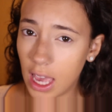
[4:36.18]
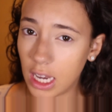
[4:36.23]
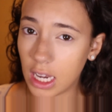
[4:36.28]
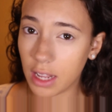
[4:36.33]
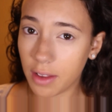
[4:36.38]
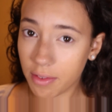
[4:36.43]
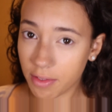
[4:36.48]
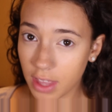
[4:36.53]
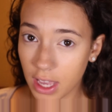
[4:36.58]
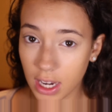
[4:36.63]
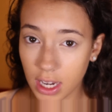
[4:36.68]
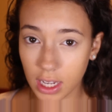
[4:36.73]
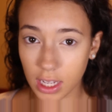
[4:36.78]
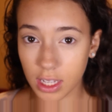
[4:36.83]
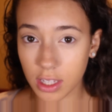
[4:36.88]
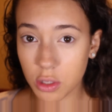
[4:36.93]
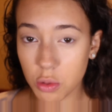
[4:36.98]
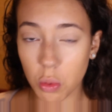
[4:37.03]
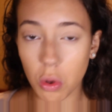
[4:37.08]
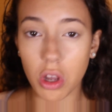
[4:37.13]
and if that
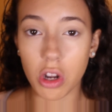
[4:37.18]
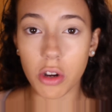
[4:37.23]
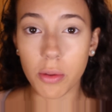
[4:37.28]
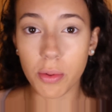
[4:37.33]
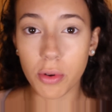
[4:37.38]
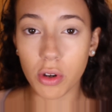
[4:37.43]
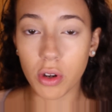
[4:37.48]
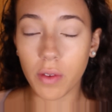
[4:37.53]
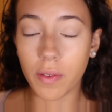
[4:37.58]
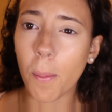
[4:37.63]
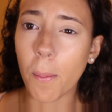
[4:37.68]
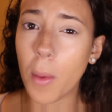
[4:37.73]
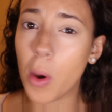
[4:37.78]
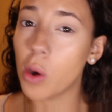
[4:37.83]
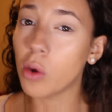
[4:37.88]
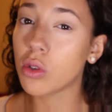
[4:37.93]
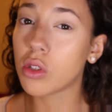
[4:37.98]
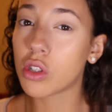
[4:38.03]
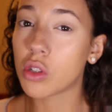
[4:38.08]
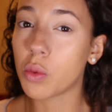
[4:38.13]
is waterproof.
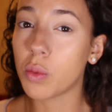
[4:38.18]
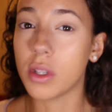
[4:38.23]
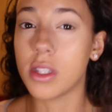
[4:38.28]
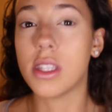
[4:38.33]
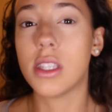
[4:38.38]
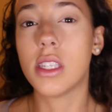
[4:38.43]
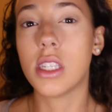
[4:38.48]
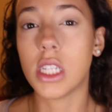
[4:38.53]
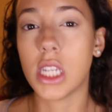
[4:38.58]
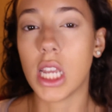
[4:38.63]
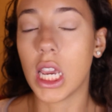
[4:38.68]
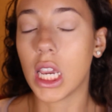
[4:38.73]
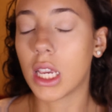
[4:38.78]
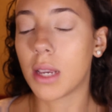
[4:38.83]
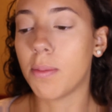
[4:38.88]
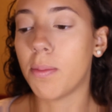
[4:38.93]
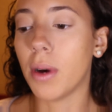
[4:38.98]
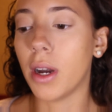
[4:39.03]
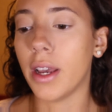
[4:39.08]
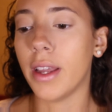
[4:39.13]
Most would
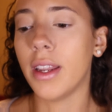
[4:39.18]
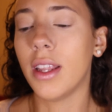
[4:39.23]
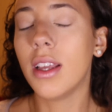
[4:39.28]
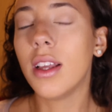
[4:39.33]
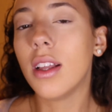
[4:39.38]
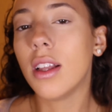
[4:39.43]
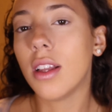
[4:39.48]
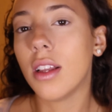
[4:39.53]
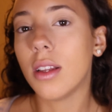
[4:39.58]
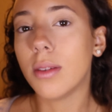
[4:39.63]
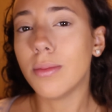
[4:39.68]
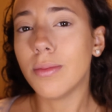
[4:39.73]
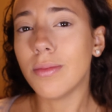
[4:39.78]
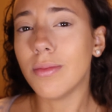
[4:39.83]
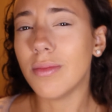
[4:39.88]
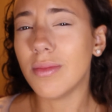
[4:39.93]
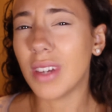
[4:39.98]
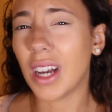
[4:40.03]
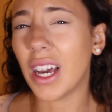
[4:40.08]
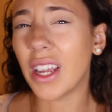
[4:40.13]
stick, but
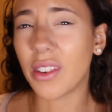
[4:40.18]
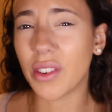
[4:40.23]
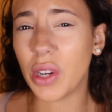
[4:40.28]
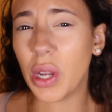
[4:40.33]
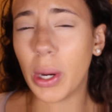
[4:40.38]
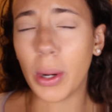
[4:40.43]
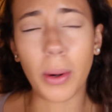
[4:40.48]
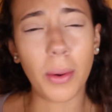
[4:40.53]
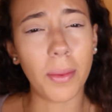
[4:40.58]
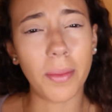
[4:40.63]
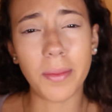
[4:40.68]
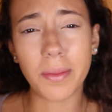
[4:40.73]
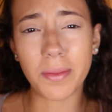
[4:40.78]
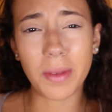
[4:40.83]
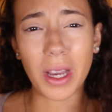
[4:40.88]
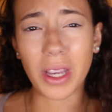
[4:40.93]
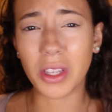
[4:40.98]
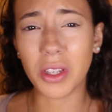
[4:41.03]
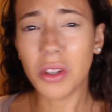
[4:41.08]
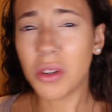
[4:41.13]
I don't know.
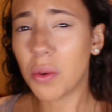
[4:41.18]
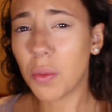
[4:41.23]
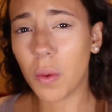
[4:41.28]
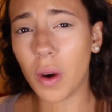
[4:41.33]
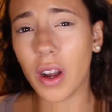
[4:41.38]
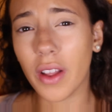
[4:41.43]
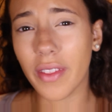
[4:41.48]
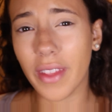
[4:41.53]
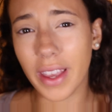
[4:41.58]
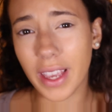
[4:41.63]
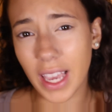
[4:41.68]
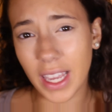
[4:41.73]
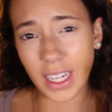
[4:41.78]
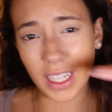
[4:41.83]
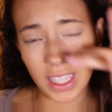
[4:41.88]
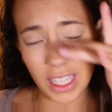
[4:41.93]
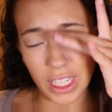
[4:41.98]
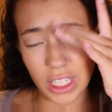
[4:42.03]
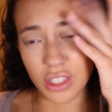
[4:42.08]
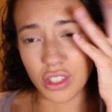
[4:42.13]
You don't want
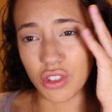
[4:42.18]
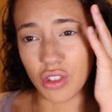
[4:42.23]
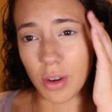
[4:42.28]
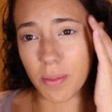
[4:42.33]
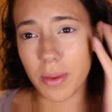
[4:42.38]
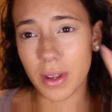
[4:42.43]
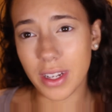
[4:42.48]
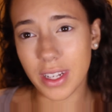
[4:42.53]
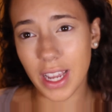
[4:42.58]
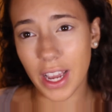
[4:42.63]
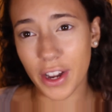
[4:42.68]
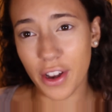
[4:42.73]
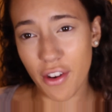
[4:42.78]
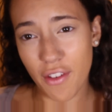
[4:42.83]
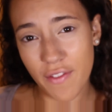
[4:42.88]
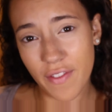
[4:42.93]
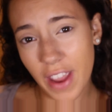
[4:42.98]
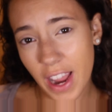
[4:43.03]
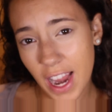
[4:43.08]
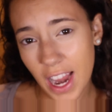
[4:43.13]
any dripping down your
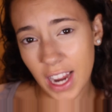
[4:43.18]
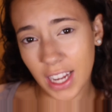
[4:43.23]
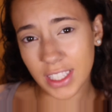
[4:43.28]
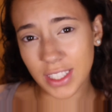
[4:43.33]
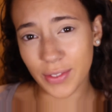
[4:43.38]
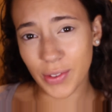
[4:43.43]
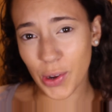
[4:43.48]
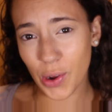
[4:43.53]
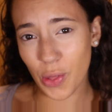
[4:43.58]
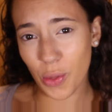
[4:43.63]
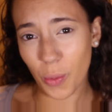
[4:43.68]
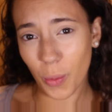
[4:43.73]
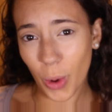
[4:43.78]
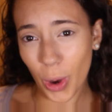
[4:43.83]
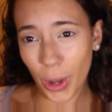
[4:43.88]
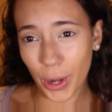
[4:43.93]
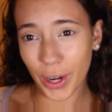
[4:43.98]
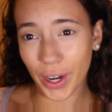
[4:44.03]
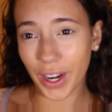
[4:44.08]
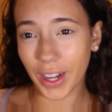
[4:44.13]
face if you're in the
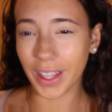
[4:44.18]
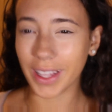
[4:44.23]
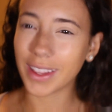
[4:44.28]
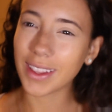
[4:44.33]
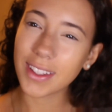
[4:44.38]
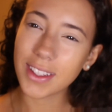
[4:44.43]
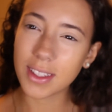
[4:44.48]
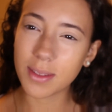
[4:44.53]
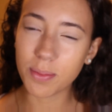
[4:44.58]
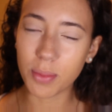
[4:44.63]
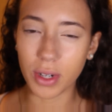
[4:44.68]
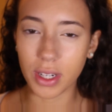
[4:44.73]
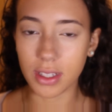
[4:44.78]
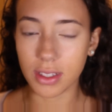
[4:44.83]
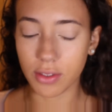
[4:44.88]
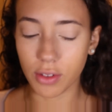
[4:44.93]
water. It's pretty